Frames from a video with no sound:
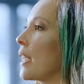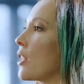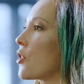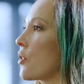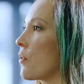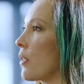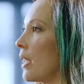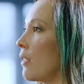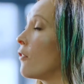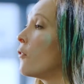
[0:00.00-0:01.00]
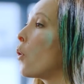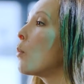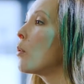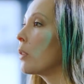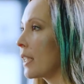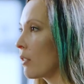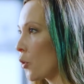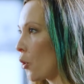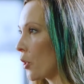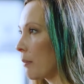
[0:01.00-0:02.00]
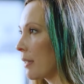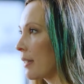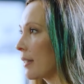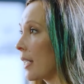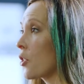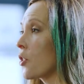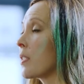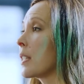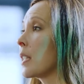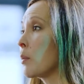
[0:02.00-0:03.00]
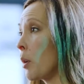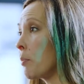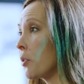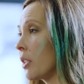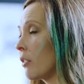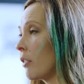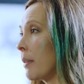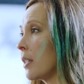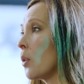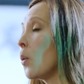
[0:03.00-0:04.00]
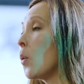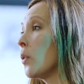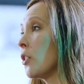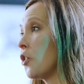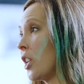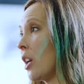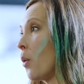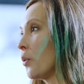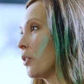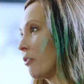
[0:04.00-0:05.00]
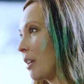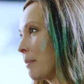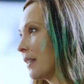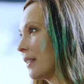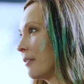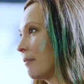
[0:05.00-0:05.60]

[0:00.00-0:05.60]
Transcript: into the formal legal documents, such as the subscription agreement or the shareholder agreement.